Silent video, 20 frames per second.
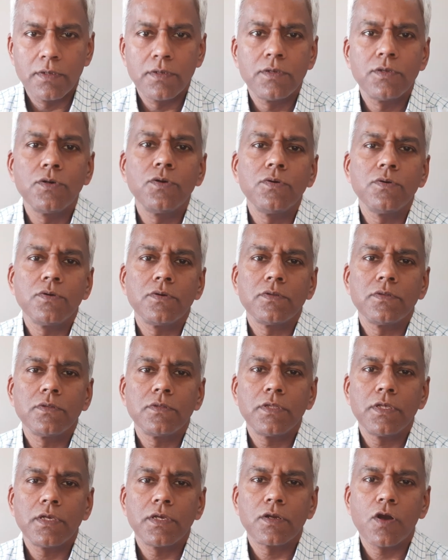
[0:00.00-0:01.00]
do
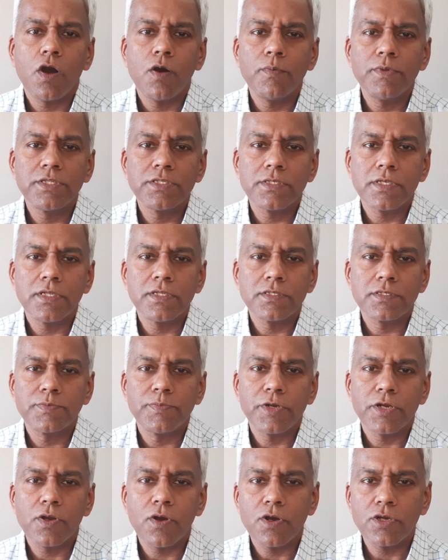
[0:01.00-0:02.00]
the common sense
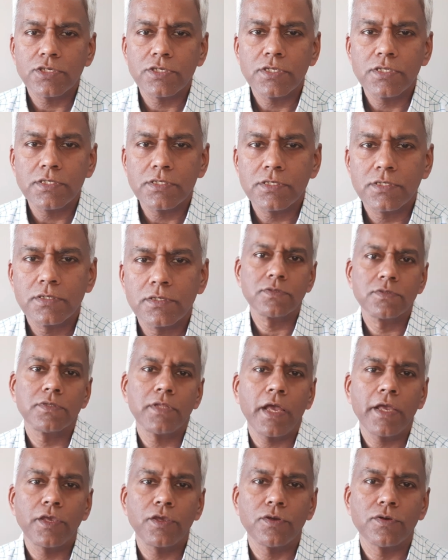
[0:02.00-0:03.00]
precautions.
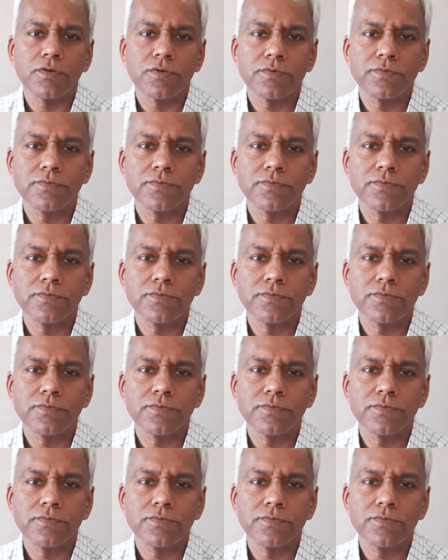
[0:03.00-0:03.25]
Thank you.